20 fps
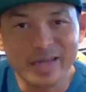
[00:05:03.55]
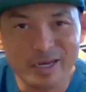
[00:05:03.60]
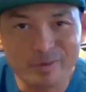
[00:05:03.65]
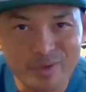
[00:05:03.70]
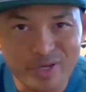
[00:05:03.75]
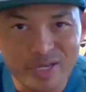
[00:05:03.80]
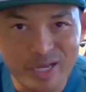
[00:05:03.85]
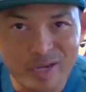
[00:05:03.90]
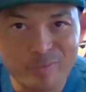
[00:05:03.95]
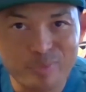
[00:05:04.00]

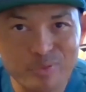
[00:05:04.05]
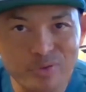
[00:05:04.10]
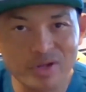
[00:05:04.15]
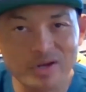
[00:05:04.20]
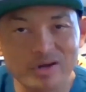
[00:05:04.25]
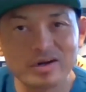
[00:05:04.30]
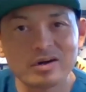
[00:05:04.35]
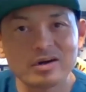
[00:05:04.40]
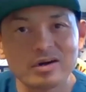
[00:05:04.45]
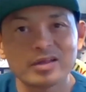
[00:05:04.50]
NBA
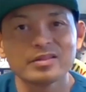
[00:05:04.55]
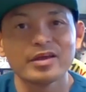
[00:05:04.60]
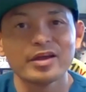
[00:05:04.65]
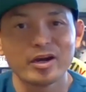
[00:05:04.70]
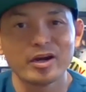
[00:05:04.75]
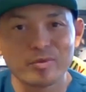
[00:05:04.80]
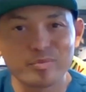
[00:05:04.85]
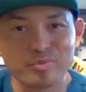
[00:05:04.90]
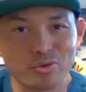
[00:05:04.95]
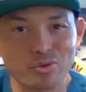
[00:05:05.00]
player an
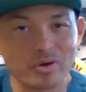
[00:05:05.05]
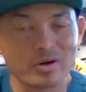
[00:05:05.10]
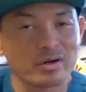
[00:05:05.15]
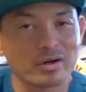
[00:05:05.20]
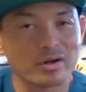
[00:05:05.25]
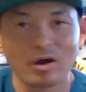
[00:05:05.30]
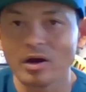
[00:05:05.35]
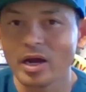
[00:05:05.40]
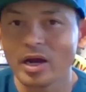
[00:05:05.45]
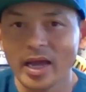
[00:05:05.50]
airport,
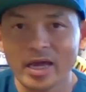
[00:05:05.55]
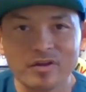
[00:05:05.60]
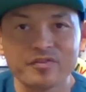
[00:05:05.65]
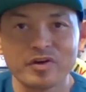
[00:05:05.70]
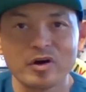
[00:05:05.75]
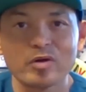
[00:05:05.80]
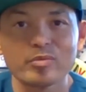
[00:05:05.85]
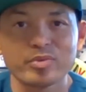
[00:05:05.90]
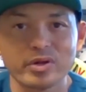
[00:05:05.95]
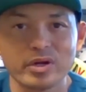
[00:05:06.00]
uh,
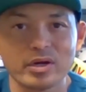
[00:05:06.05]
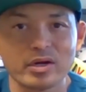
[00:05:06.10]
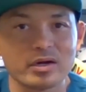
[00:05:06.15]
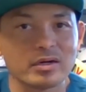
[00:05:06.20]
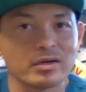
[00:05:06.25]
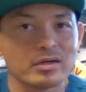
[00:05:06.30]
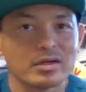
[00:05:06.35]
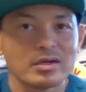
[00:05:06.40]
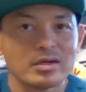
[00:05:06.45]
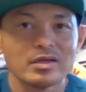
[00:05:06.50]
NFL player,
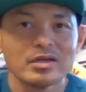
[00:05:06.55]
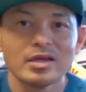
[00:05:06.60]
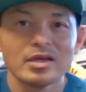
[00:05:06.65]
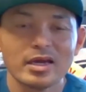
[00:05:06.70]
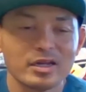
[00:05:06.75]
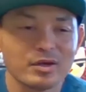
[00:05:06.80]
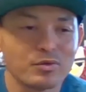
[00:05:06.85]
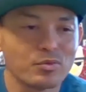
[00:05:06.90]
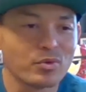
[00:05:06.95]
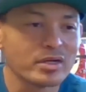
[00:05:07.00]

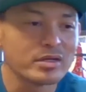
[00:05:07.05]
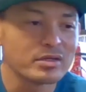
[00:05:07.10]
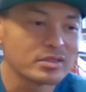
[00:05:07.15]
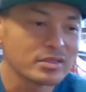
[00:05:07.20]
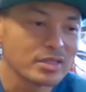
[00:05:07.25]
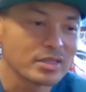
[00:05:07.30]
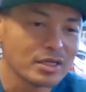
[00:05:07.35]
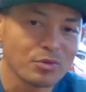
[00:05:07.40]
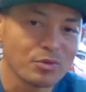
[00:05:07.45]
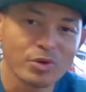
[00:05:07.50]
and he okay. went
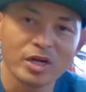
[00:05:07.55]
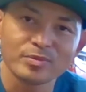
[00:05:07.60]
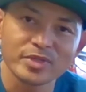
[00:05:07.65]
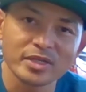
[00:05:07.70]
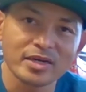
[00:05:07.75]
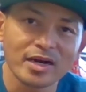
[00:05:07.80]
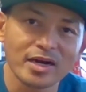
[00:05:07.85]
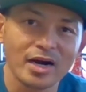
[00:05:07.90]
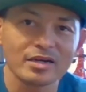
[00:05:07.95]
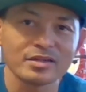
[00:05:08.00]
he went up to
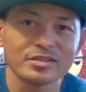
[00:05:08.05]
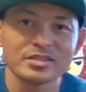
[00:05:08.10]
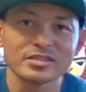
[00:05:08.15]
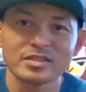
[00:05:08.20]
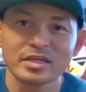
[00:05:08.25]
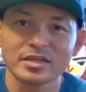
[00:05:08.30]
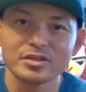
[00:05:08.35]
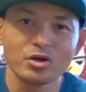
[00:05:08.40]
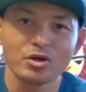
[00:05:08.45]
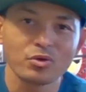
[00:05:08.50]
Goggins. He's
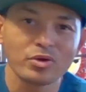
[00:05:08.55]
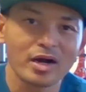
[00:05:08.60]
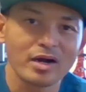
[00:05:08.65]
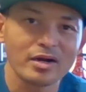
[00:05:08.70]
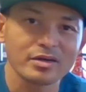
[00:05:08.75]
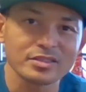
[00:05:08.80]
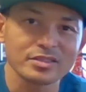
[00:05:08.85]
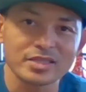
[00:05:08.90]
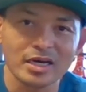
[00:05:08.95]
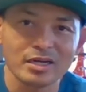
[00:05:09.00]
like, "Yo,
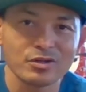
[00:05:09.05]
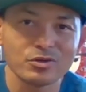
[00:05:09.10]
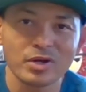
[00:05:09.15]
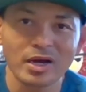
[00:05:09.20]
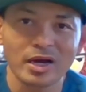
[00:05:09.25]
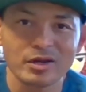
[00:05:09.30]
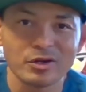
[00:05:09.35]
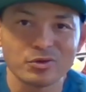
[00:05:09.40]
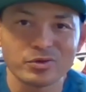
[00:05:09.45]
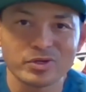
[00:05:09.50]
Goggins, how do you
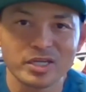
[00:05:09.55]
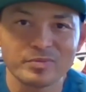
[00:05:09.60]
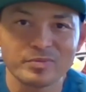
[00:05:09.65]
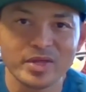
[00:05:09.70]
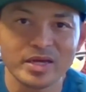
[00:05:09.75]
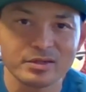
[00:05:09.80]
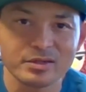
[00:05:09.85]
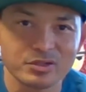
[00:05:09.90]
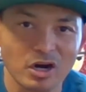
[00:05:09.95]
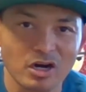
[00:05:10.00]
how do you keep
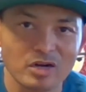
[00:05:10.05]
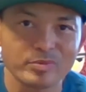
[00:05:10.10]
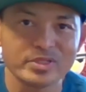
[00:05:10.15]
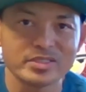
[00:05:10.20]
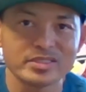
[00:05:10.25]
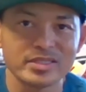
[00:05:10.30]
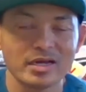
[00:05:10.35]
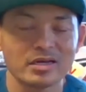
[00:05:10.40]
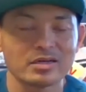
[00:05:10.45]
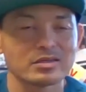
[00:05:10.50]
that dog
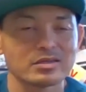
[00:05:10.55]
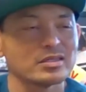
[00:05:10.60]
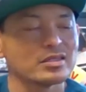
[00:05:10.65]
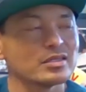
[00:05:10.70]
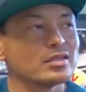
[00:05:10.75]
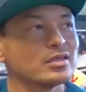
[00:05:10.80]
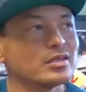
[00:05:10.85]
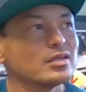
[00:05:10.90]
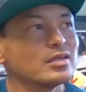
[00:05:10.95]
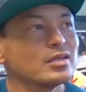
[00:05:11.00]
mentality?"
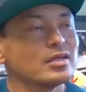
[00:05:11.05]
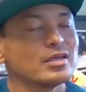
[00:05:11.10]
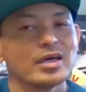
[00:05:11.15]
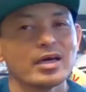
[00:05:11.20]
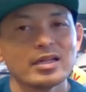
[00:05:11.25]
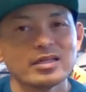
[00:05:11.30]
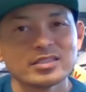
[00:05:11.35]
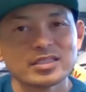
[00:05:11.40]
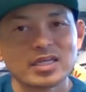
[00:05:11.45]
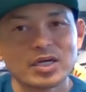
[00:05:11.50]
And
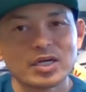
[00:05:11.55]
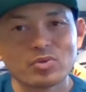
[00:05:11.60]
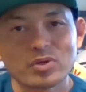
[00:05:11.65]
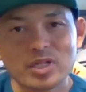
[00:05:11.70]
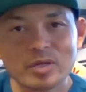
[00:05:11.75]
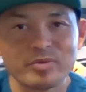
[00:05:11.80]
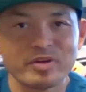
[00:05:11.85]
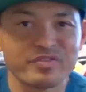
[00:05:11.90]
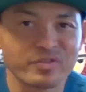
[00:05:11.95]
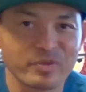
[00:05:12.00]
he's like, yeah. "Well, let
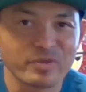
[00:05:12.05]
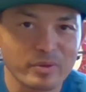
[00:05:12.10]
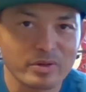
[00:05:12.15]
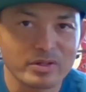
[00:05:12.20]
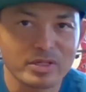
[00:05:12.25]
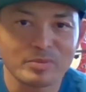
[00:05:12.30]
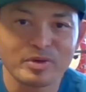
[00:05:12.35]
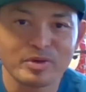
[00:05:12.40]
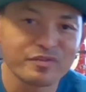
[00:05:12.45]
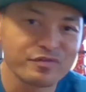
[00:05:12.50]
me
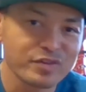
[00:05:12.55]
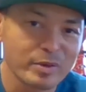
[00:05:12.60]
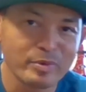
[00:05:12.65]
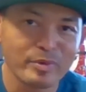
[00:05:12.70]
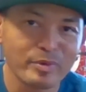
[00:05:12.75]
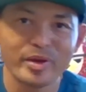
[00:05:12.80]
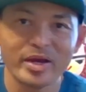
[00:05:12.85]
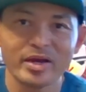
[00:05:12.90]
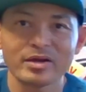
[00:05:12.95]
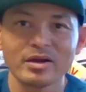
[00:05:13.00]
let me flip it
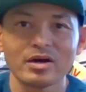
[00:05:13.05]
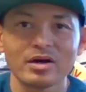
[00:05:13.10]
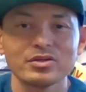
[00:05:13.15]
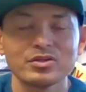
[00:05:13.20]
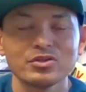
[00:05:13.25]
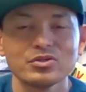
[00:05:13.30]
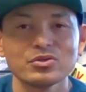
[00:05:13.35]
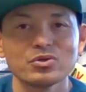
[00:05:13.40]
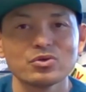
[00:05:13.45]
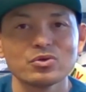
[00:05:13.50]
back on
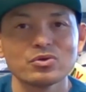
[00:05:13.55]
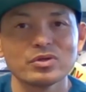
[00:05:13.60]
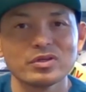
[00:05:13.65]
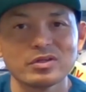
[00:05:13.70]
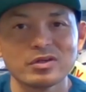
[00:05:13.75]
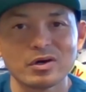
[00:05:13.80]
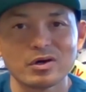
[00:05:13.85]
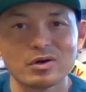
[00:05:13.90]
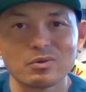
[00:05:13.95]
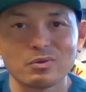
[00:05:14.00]
you. You
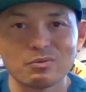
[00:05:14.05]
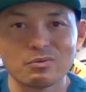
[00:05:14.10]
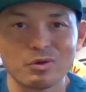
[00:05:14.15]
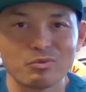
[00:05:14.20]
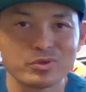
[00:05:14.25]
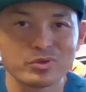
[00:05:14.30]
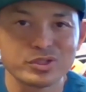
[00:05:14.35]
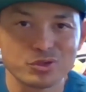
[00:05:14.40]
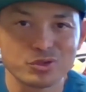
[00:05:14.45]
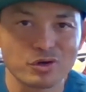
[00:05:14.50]
know, what
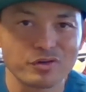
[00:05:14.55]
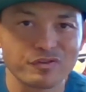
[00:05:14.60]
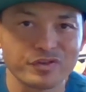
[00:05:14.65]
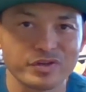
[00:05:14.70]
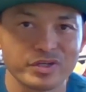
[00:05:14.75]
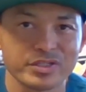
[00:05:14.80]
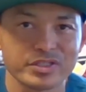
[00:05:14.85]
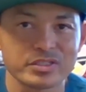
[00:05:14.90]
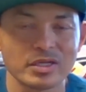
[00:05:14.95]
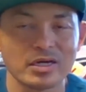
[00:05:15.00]
was your
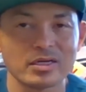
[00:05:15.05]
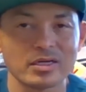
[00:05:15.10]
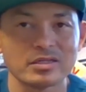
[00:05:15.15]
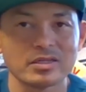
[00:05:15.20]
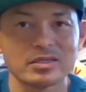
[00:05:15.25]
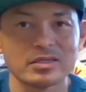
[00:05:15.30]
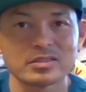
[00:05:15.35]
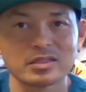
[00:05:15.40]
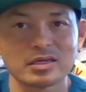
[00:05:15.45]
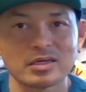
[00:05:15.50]
finish line?"
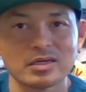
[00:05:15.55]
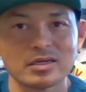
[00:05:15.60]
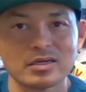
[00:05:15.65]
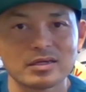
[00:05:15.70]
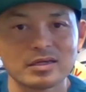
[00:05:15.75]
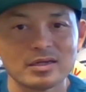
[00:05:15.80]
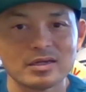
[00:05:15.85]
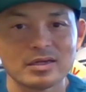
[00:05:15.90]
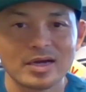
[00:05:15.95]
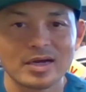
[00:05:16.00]
He's like,
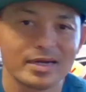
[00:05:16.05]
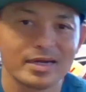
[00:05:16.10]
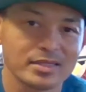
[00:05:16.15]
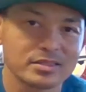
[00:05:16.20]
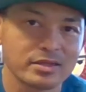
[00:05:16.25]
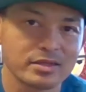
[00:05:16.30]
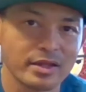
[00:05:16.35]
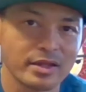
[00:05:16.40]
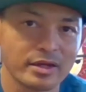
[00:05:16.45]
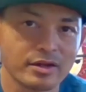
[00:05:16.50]
"I got
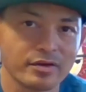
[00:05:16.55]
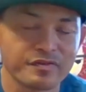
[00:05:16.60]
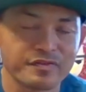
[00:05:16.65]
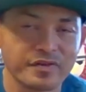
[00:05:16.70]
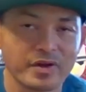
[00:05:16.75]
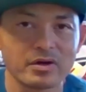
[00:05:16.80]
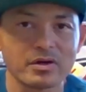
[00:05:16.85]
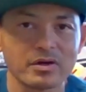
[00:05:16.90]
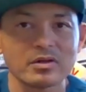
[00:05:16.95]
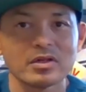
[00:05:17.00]
to the
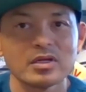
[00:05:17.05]
NFL."